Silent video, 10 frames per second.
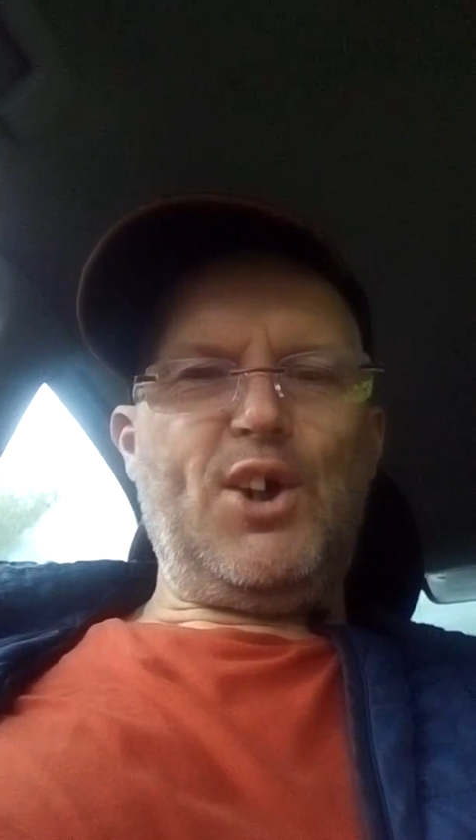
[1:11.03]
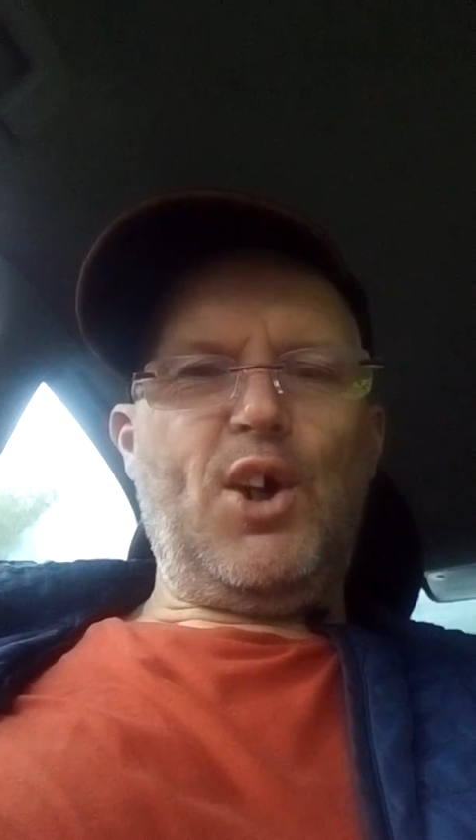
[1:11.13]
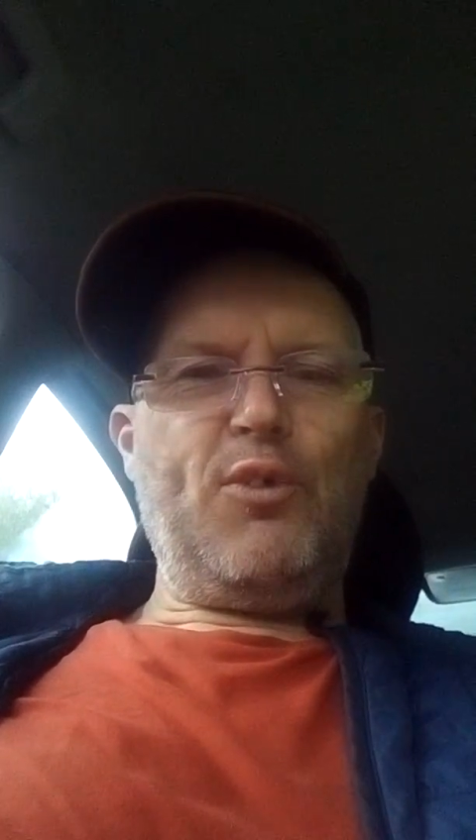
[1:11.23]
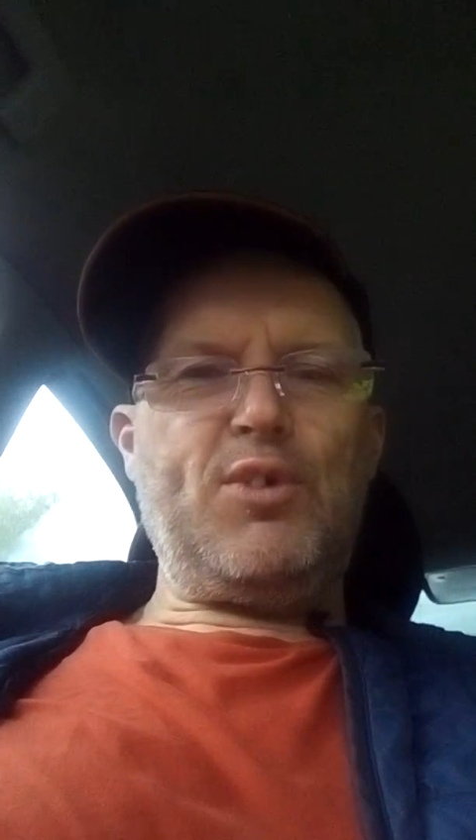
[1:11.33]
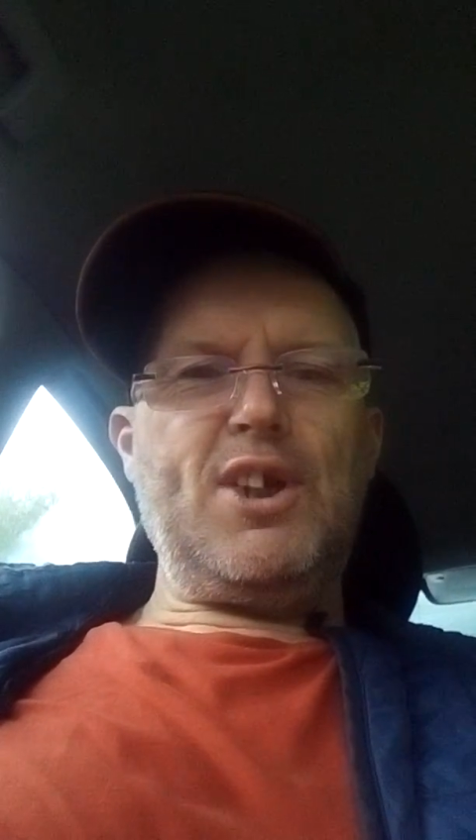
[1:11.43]

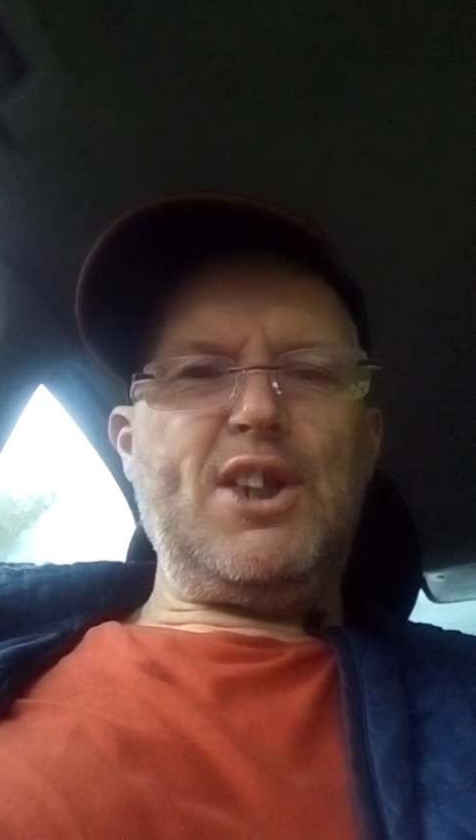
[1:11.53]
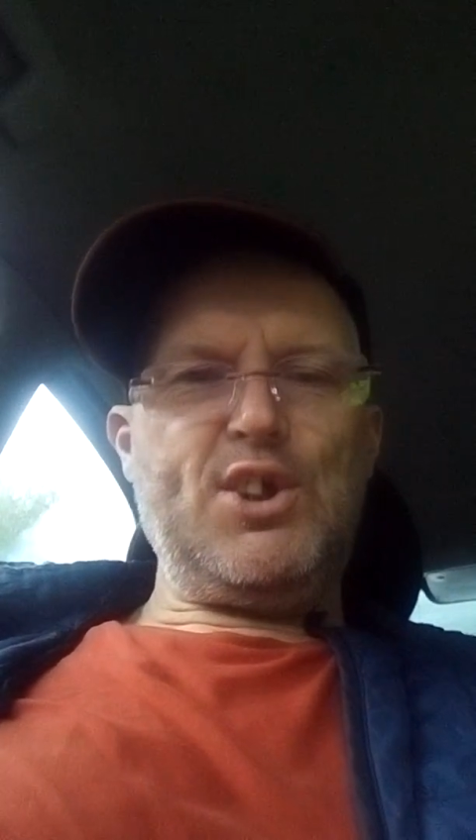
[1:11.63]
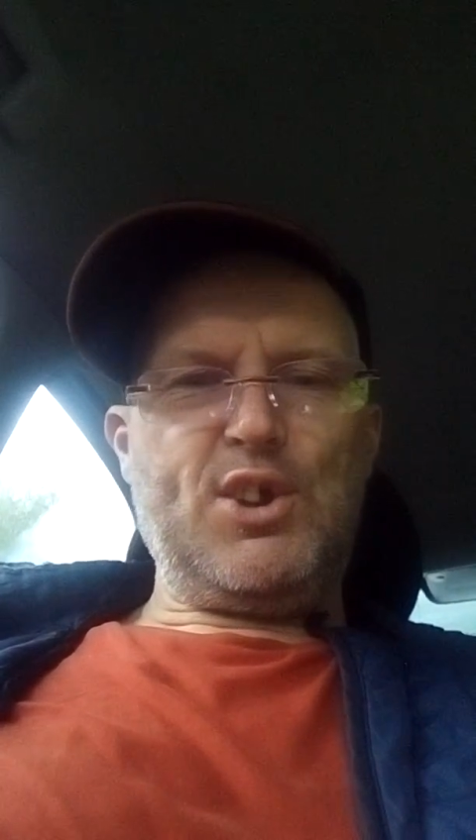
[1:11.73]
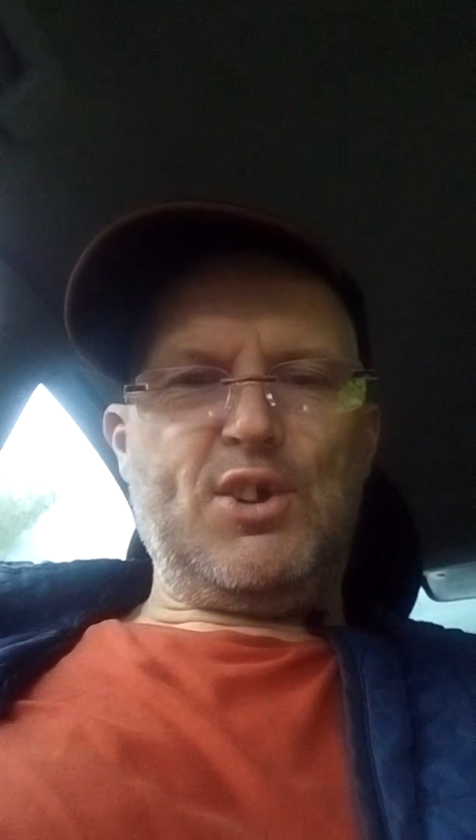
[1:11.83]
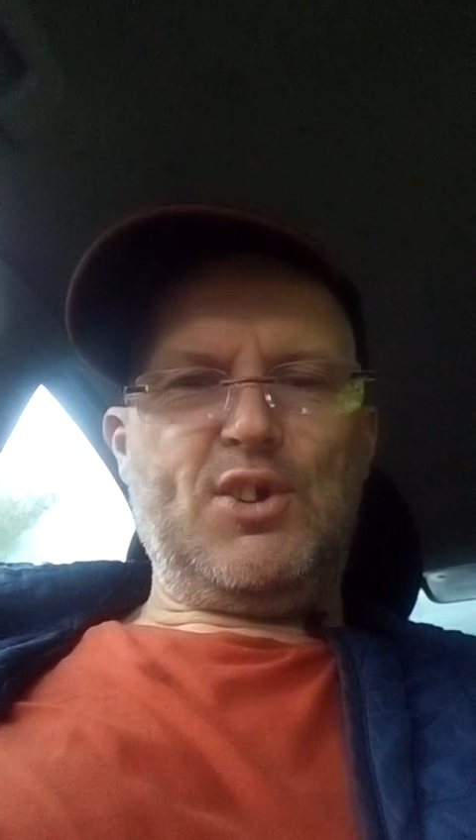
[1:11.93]
of
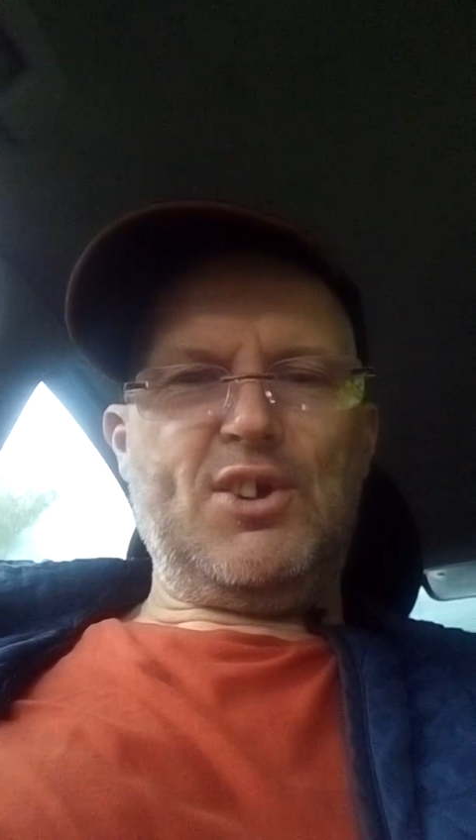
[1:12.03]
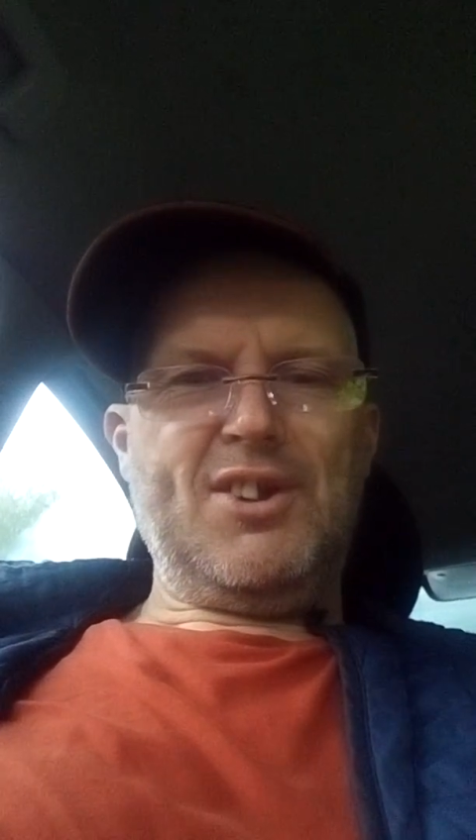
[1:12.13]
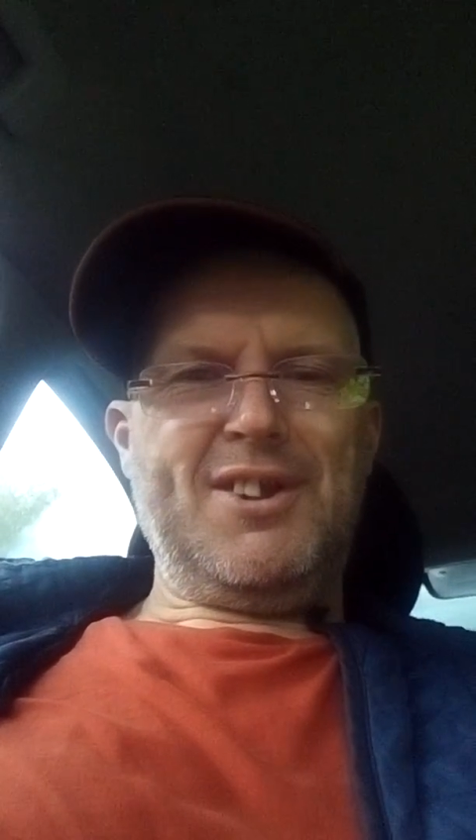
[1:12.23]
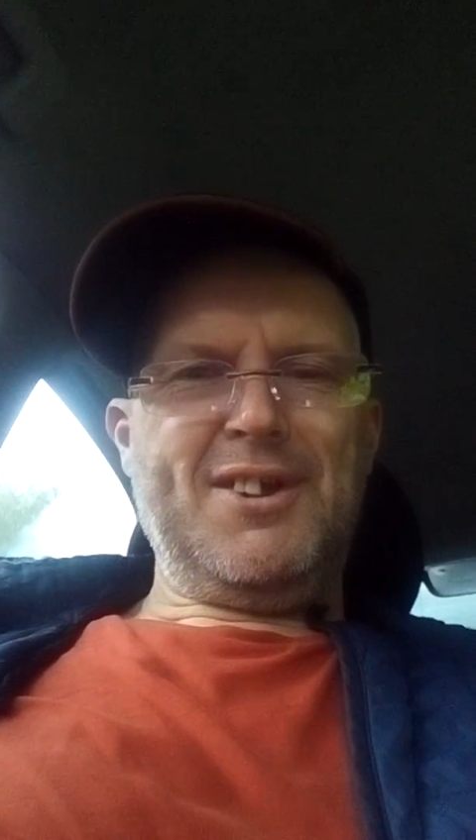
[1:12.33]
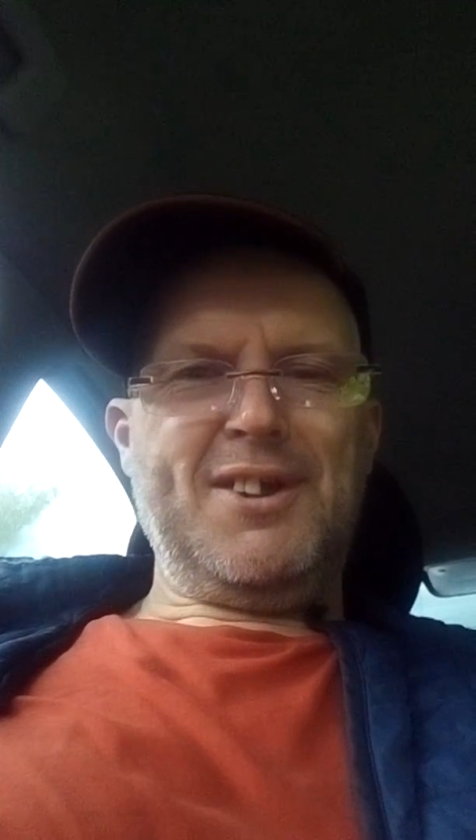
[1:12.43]
collision
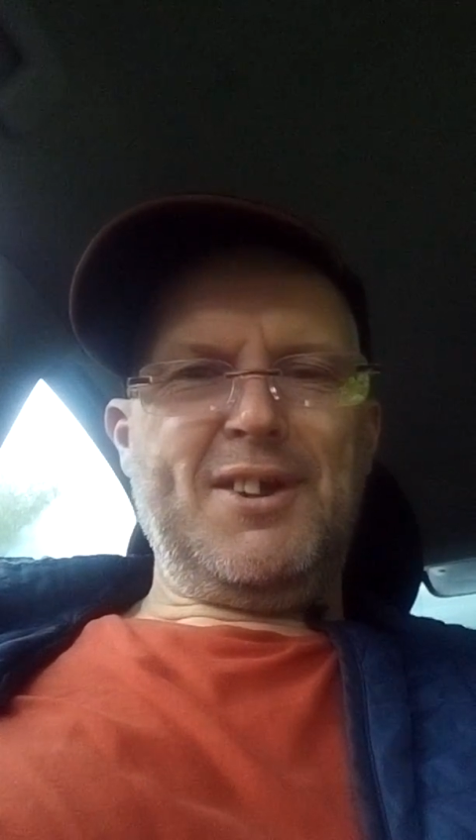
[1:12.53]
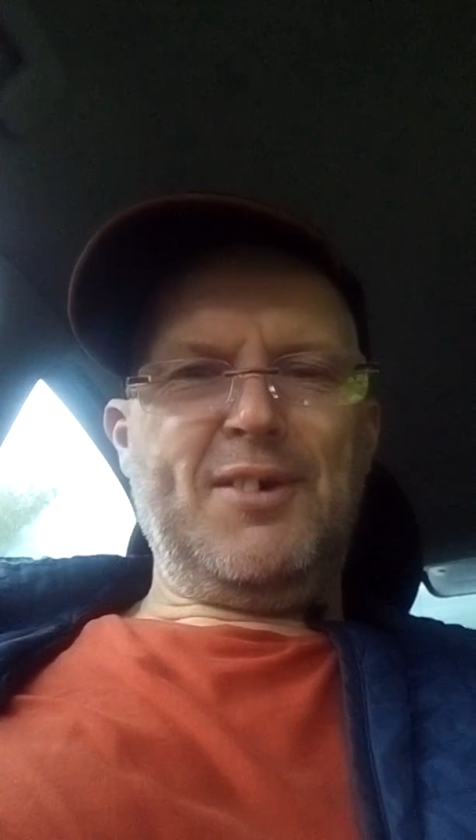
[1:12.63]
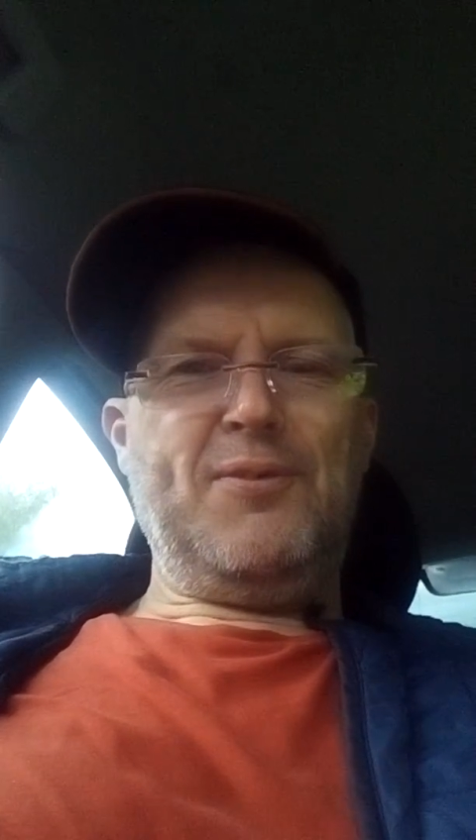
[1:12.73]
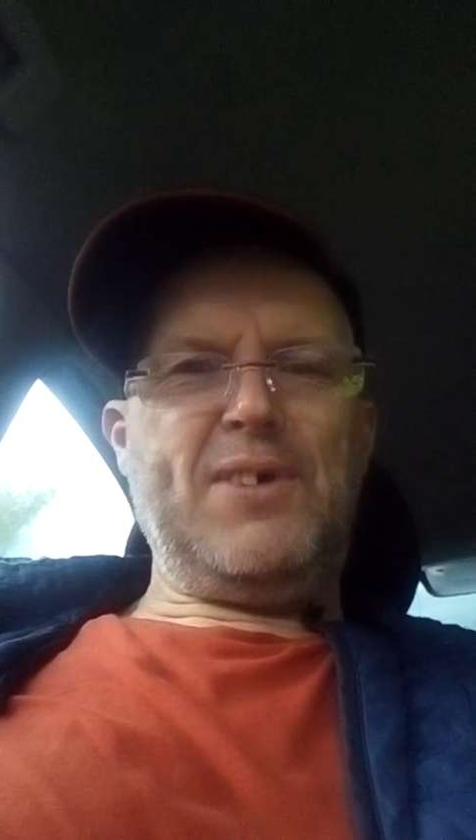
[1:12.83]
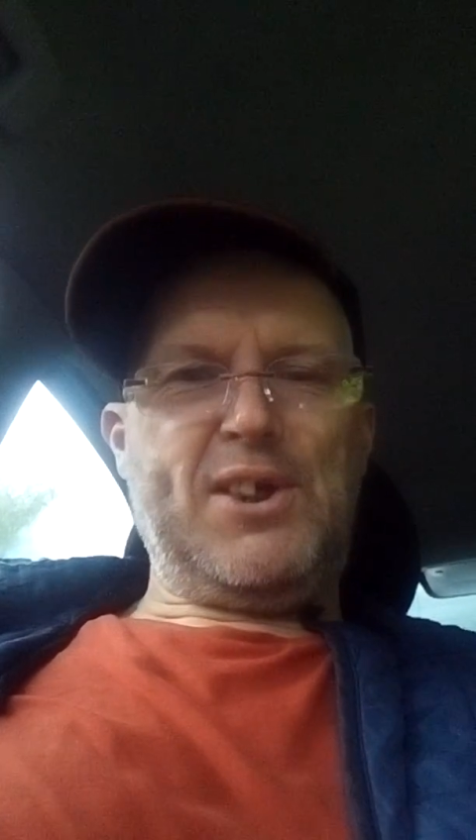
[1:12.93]

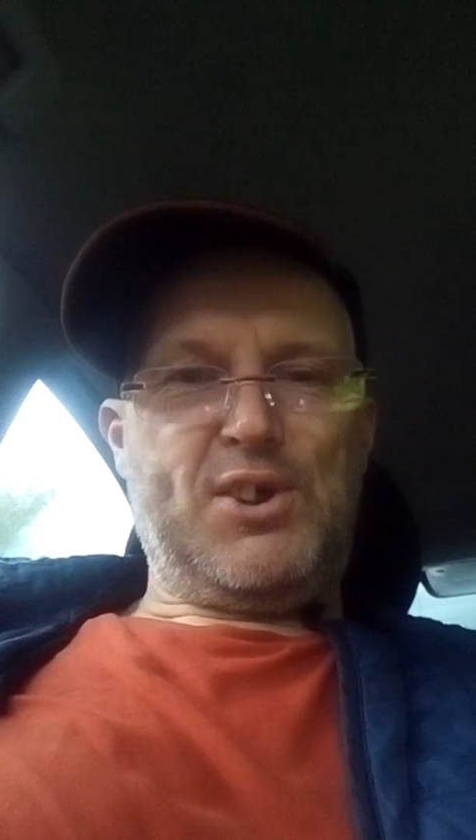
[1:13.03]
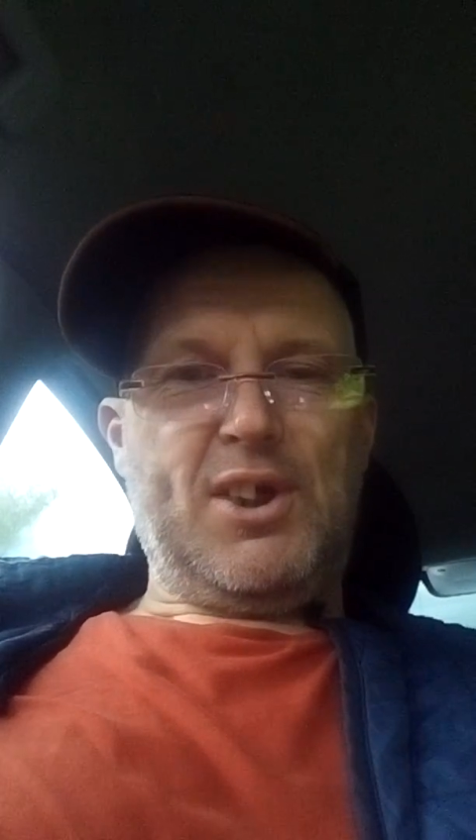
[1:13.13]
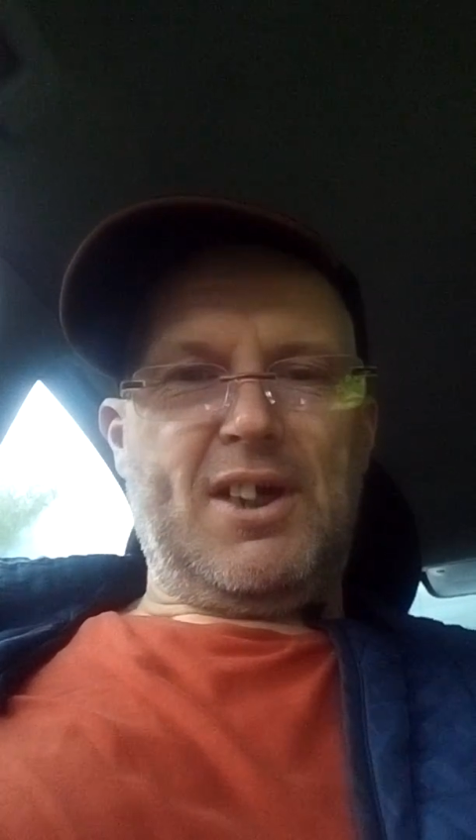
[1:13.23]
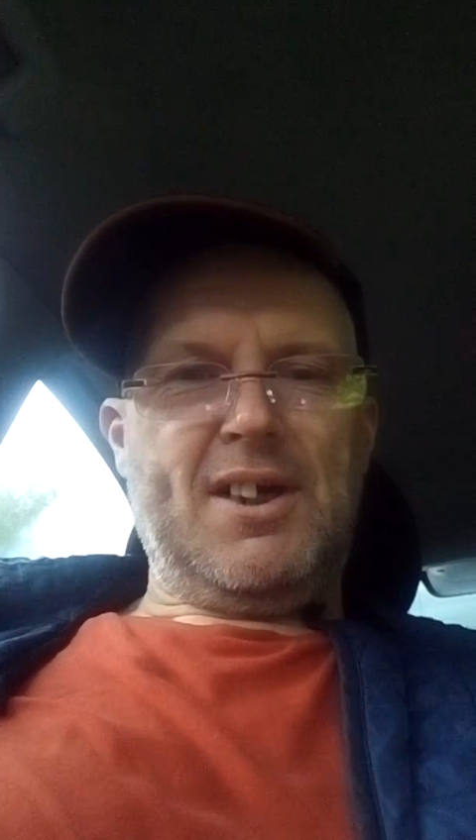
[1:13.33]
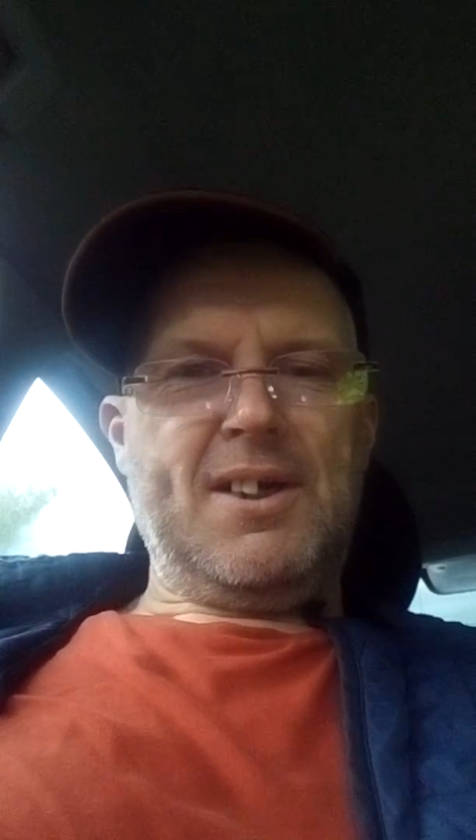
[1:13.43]

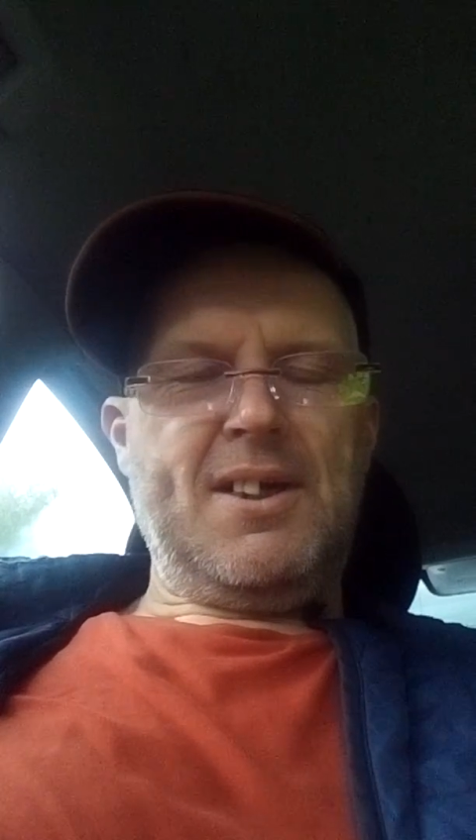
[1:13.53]
feature.